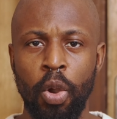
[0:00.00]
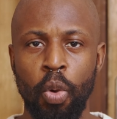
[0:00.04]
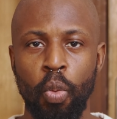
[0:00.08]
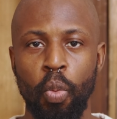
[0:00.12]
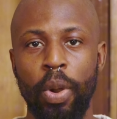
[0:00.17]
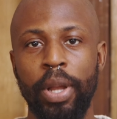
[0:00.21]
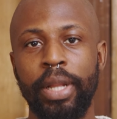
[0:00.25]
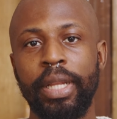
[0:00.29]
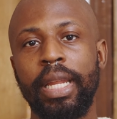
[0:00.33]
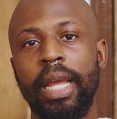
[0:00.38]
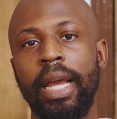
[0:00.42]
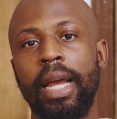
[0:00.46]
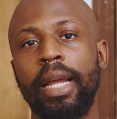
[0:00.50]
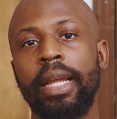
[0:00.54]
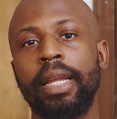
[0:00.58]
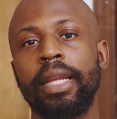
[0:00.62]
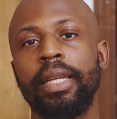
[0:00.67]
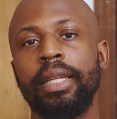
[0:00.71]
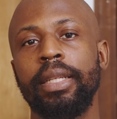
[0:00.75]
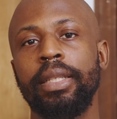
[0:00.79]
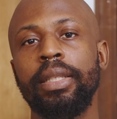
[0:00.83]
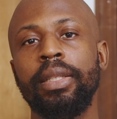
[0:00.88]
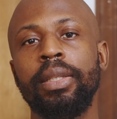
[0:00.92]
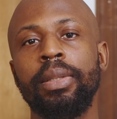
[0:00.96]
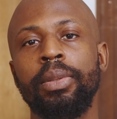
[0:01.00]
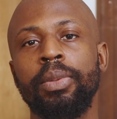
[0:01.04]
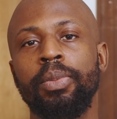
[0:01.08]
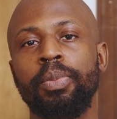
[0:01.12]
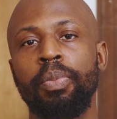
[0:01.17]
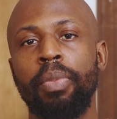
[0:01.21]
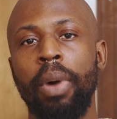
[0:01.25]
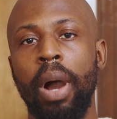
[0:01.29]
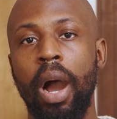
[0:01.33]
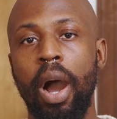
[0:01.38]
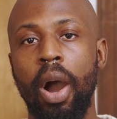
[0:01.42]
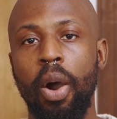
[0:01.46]
When they are in
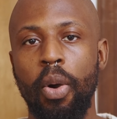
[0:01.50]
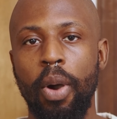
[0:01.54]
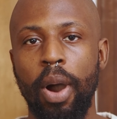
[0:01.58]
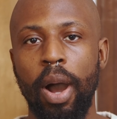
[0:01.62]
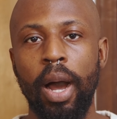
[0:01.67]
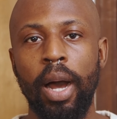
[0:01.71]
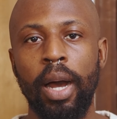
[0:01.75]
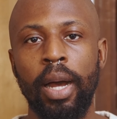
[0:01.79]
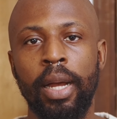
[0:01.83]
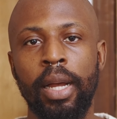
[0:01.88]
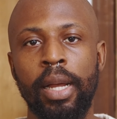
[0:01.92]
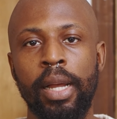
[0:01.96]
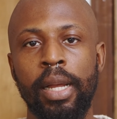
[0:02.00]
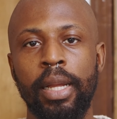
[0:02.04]
power,